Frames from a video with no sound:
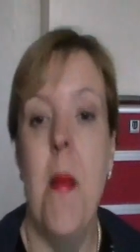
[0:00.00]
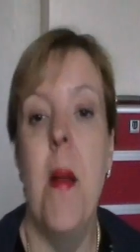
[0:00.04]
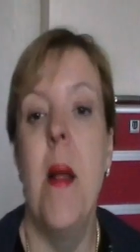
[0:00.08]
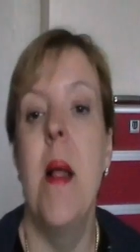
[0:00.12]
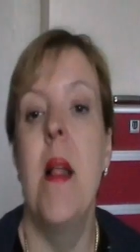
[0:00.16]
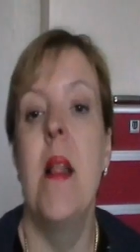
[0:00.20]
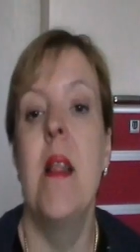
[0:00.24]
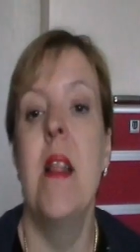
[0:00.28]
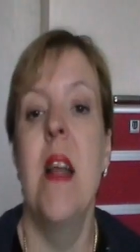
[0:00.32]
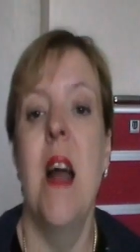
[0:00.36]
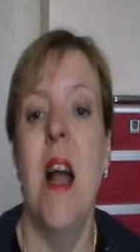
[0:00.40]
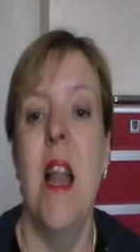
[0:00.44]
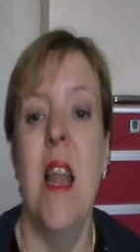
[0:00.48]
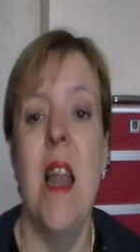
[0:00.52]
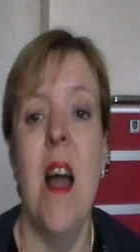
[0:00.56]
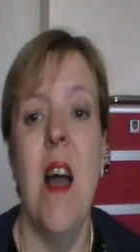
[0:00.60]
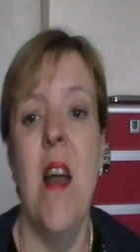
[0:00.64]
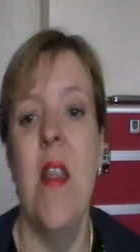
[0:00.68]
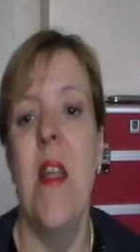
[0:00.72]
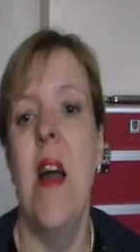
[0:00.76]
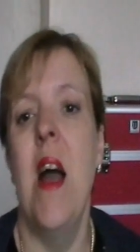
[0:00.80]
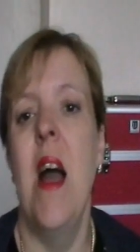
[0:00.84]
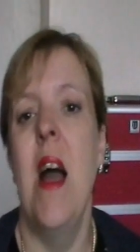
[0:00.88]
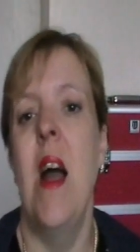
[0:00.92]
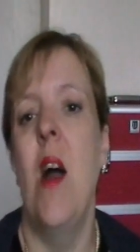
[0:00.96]
But yeah, I
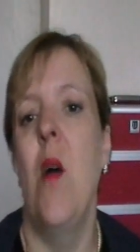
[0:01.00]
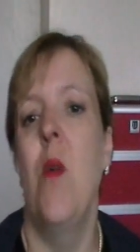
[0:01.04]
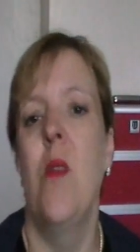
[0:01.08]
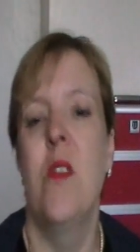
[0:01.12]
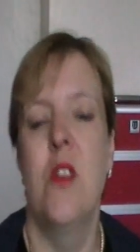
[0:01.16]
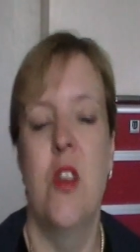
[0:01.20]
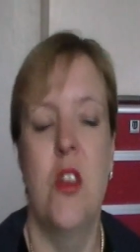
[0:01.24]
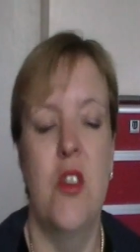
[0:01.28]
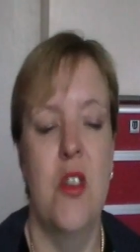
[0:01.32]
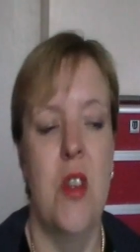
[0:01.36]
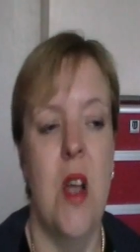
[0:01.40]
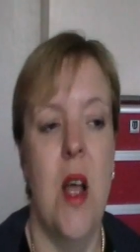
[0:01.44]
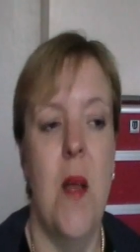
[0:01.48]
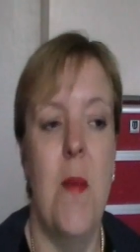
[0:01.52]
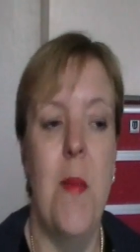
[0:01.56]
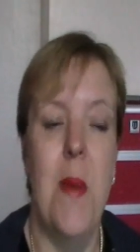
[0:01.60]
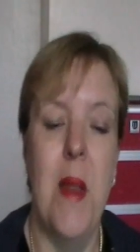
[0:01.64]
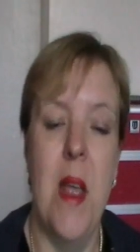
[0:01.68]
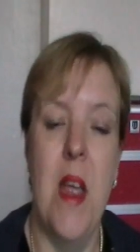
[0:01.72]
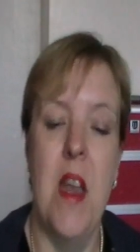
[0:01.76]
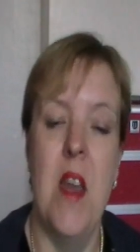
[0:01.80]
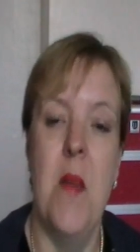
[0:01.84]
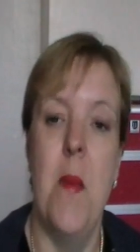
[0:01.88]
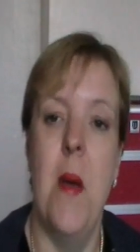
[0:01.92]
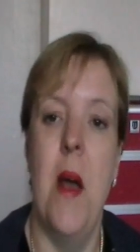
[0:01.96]
like that. I want to try
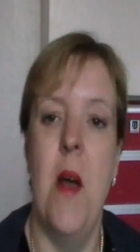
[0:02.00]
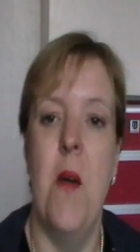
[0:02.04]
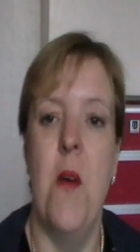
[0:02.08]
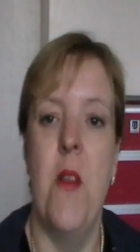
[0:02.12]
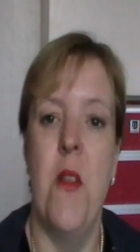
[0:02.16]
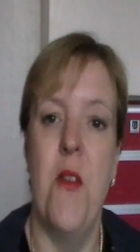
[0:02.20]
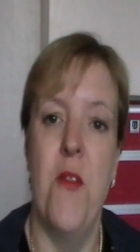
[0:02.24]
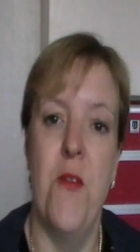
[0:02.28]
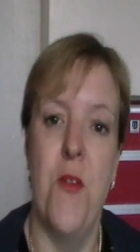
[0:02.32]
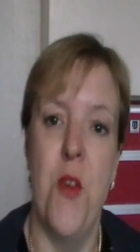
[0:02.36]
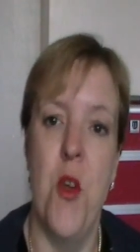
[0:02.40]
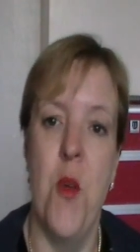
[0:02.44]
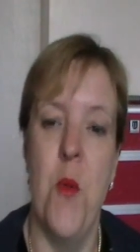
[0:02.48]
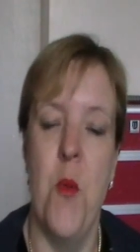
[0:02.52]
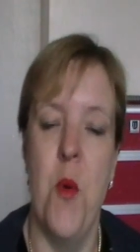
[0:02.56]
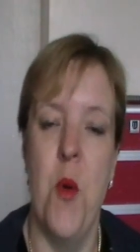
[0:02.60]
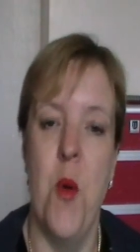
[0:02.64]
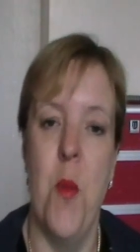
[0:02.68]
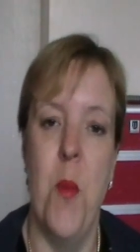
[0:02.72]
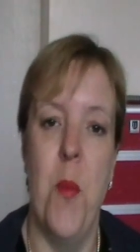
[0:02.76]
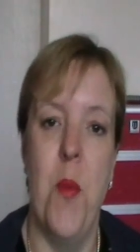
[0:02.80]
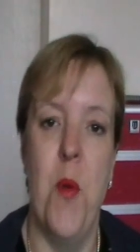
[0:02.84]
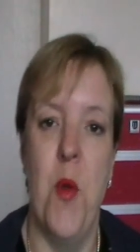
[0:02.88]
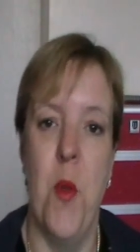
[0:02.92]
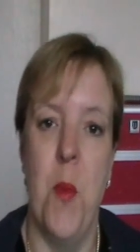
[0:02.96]
playing about with a few
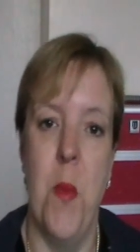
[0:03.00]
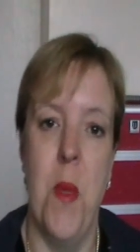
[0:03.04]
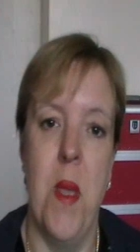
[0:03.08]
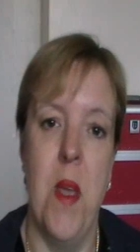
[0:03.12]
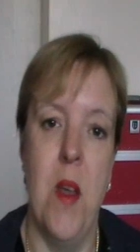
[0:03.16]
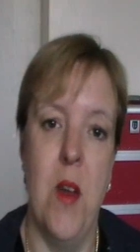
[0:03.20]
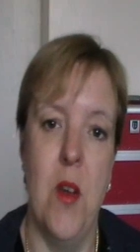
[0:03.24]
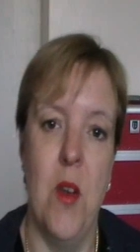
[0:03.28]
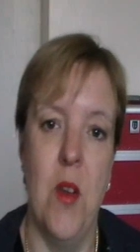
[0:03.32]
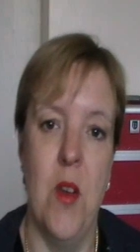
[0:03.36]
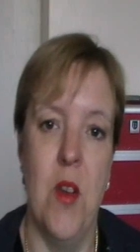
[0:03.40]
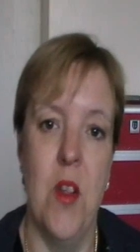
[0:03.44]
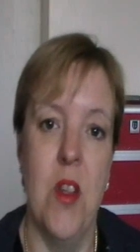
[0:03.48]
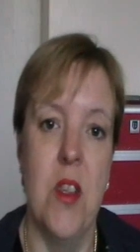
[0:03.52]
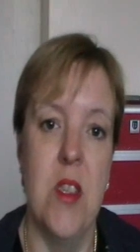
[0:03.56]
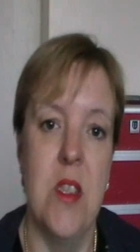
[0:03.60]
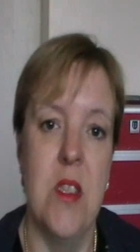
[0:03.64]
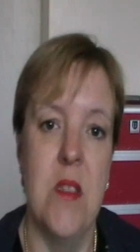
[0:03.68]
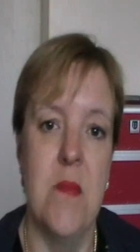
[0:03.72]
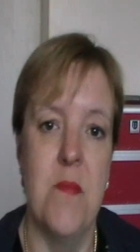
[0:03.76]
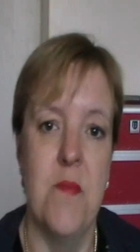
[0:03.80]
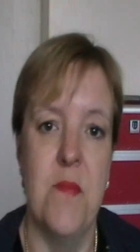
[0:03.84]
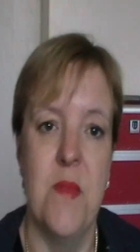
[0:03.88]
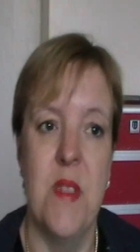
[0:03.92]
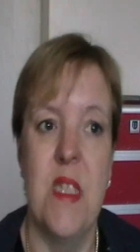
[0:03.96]
more plummy
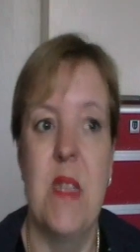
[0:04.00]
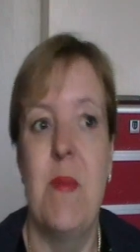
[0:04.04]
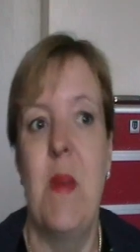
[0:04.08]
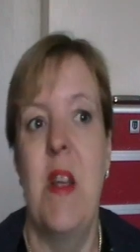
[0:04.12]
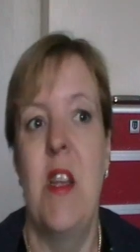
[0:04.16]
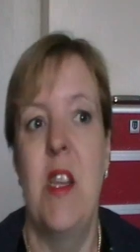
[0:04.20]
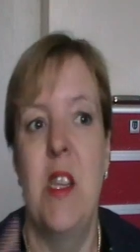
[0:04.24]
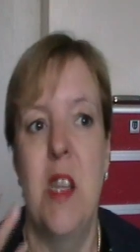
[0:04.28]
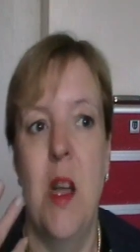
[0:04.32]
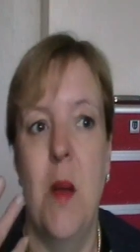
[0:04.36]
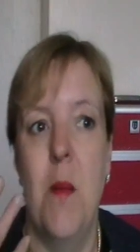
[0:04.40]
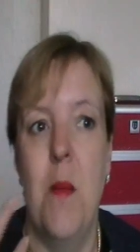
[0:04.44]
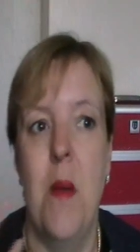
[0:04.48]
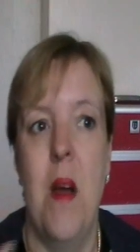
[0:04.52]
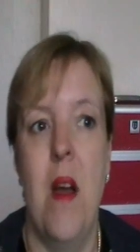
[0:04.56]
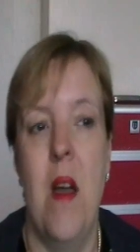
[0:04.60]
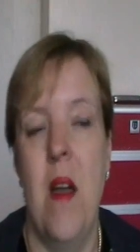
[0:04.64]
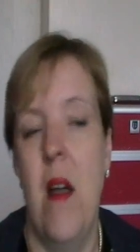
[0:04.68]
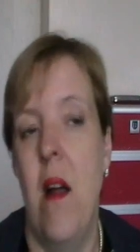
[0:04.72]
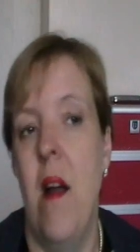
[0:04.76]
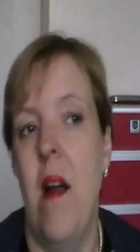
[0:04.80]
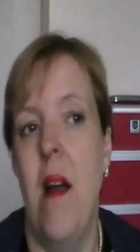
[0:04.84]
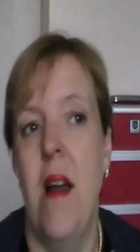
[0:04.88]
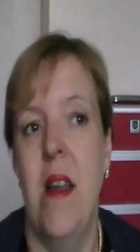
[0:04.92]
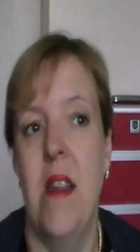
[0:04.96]
colours, especially on
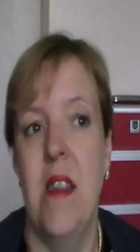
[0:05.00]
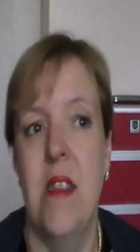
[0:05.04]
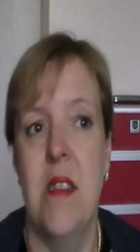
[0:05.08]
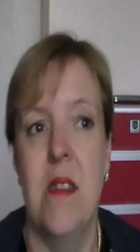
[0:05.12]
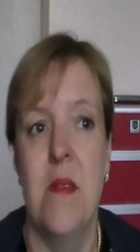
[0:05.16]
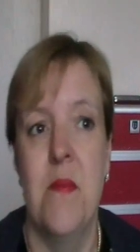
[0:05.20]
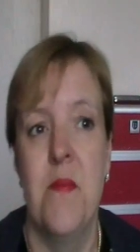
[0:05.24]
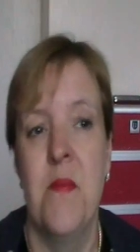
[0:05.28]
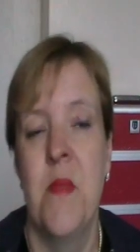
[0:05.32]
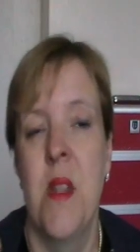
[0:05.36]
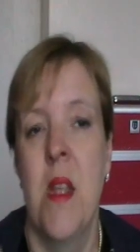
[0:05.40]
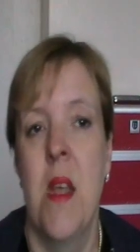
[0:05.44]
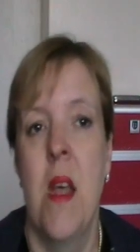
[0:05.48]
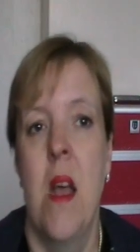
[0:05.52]
my eyes.